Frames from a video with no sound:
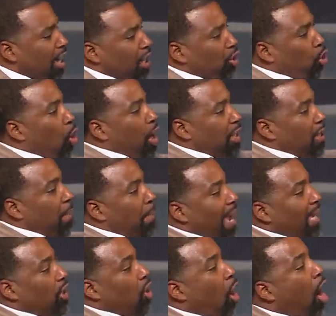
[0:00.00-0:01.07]
is going to
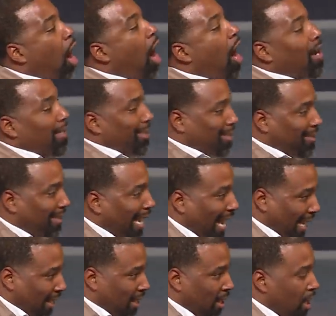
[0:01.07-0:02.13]
make your heart
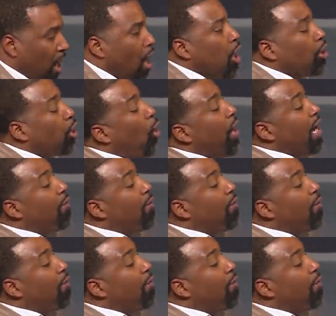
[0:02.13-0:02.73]
sick. So he